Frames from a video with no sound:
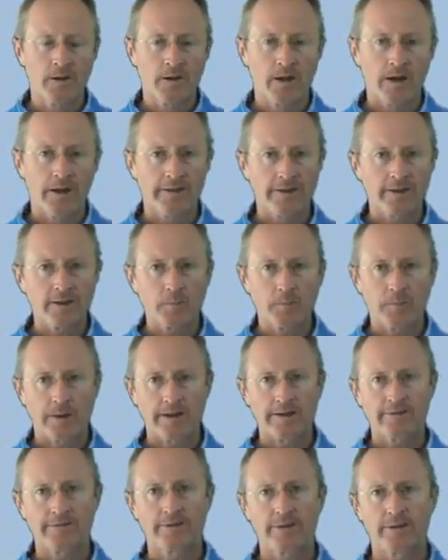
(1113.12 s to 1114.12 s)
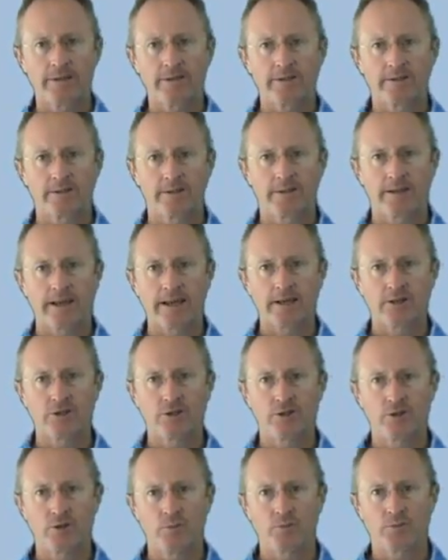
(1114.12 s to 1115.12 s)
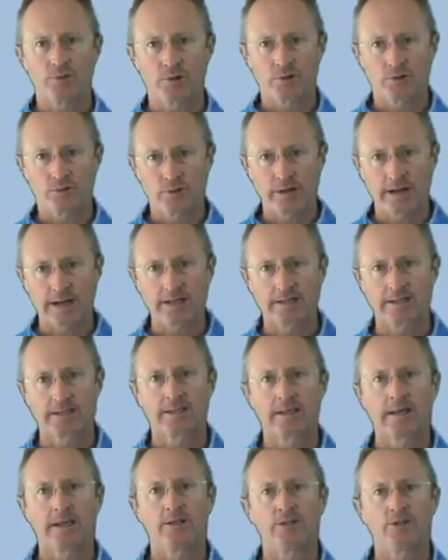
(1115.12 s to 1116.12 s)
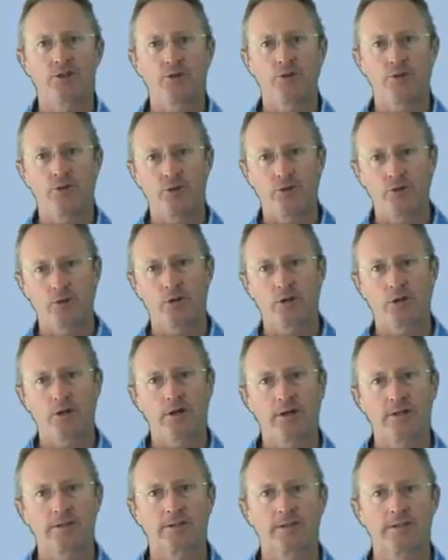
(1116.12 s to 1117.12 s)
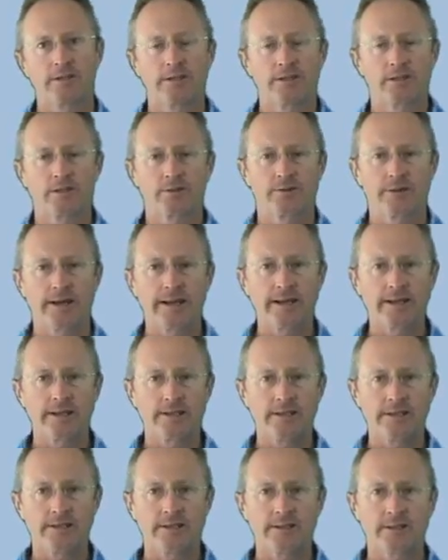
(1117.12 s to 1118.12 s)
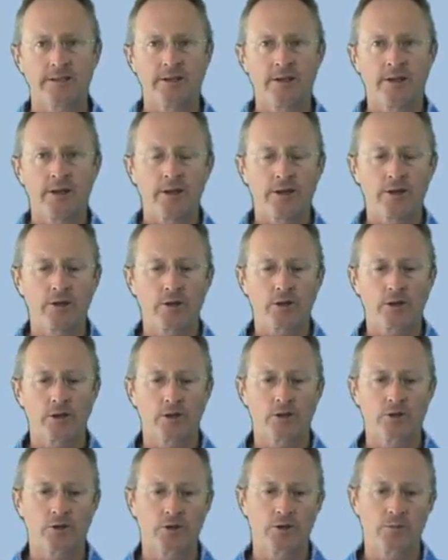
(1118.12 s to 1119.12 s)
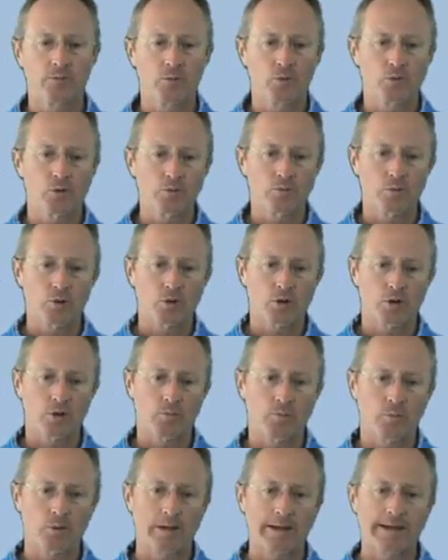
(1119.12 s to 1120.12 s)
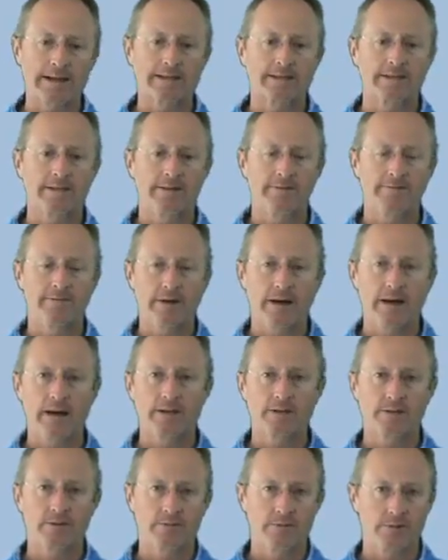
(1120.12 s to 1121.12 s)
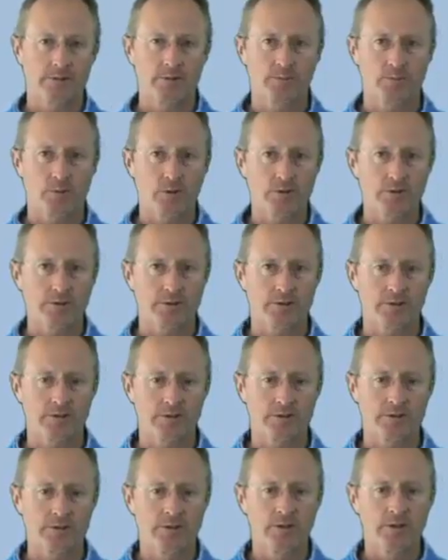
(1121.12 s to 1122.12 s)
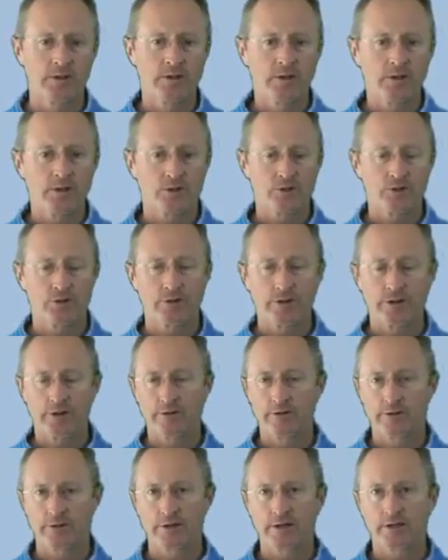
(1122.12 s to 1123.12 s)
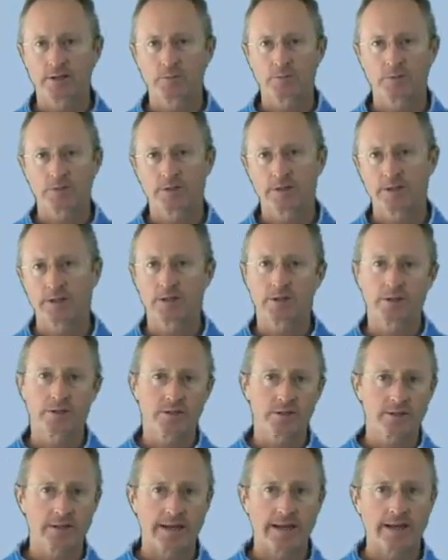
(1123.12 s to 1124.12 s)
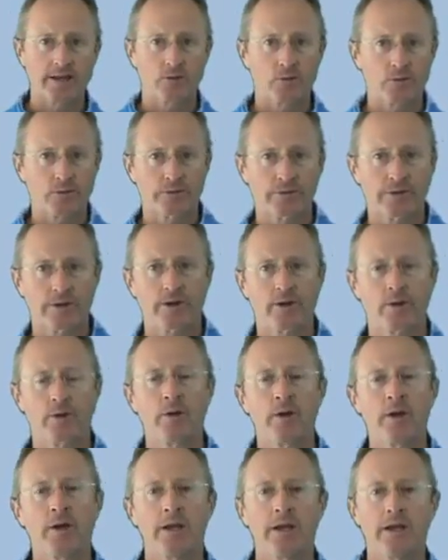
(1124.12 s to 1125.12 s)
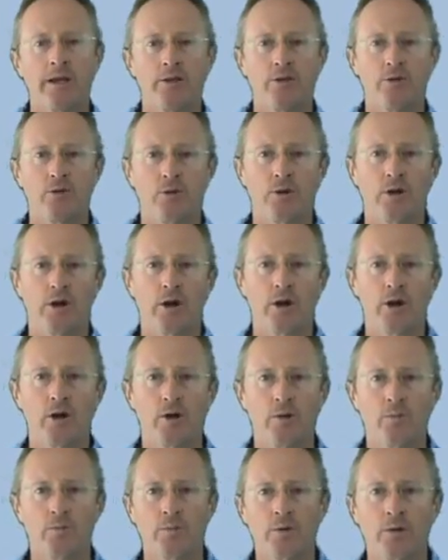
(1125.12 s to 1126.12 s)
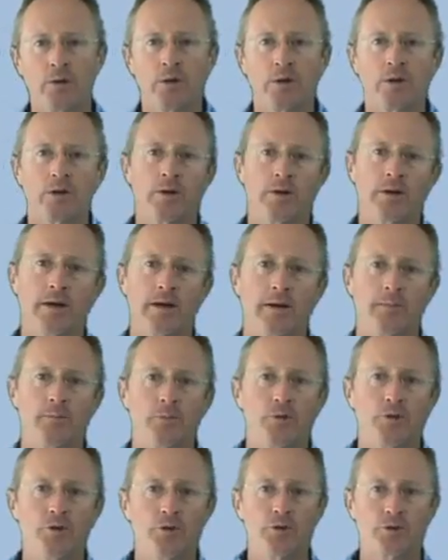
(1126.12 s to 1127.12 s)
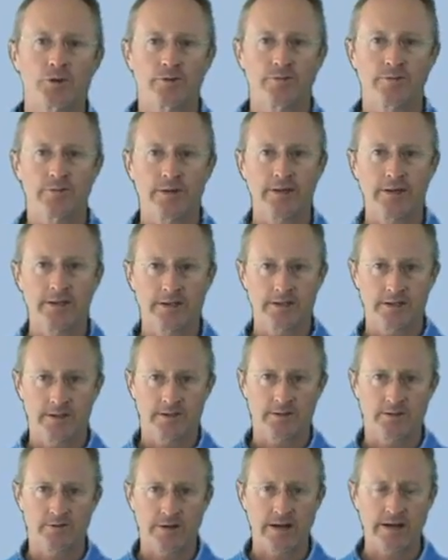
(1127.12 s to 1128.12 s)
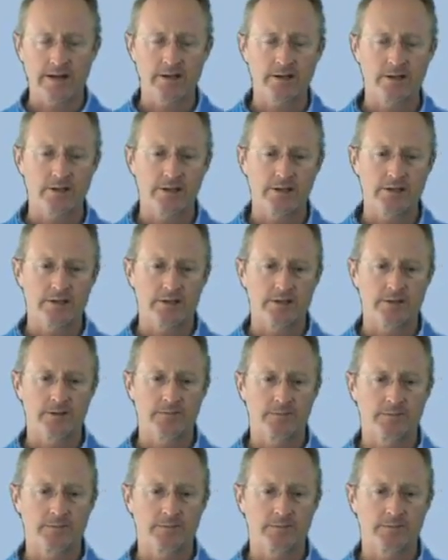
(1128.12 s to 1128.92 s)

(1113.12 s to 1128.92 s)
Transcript: And the other benefit is that as you progress, as you utilize these strategies, you're going to learn more and more complex and advanced responses during your adjustment sessions and also in your home use of these strategies.